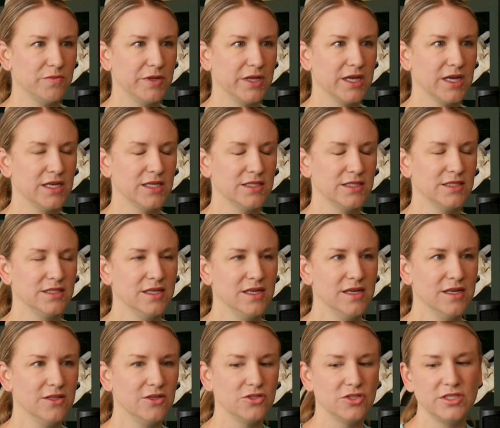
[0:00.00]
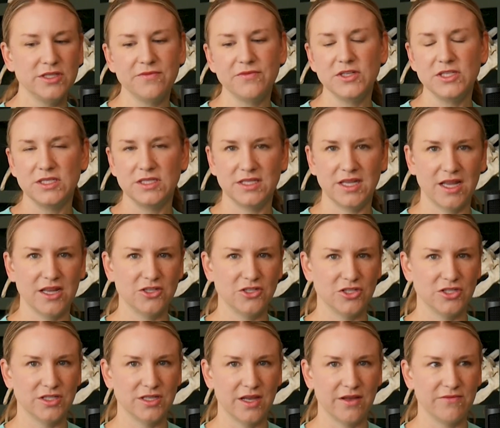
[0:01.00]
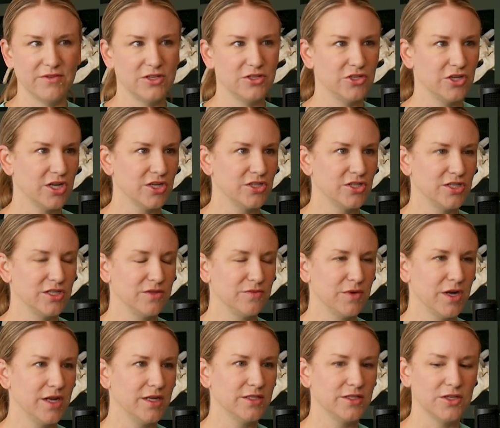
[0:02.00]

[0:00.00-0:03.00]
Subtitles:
because there's different stages of ingestion, right?